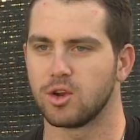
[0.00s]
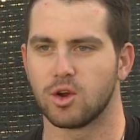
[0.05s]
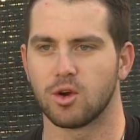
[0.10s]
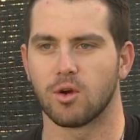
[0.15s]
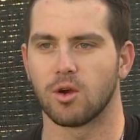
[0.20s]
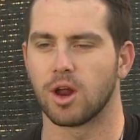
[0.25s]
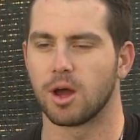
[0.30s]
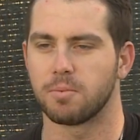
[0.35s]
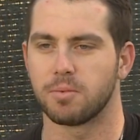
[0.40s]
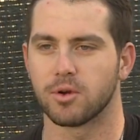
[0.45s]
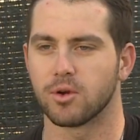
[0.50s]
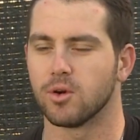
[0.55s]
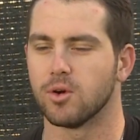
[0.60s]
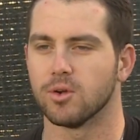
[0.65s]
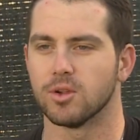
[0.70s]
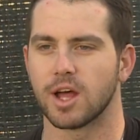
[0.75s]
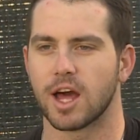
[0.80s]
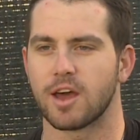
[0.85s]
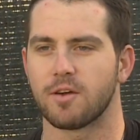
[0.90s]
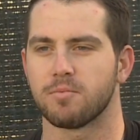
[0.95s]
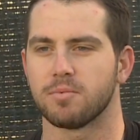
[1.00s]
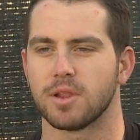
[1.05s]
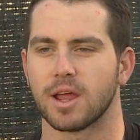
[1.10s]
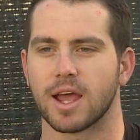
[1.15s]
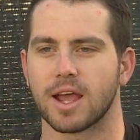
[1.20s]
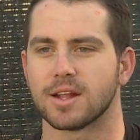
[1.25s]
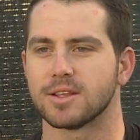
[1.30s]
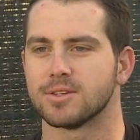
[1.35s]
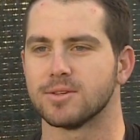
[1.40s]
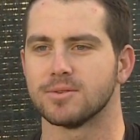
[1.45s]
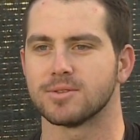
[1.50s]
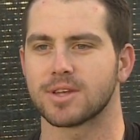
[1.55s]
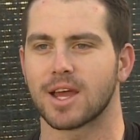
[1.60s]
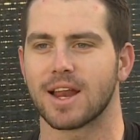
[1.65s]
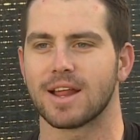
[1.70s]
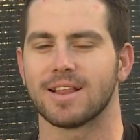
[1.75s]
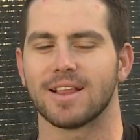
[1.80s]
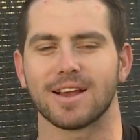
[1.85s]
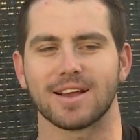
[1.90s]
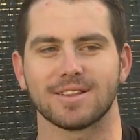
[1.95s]
growing up your whole life playing, so it was
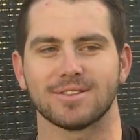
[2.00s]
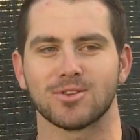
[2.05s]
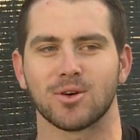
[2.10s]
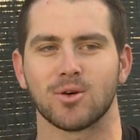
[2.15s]
kind of like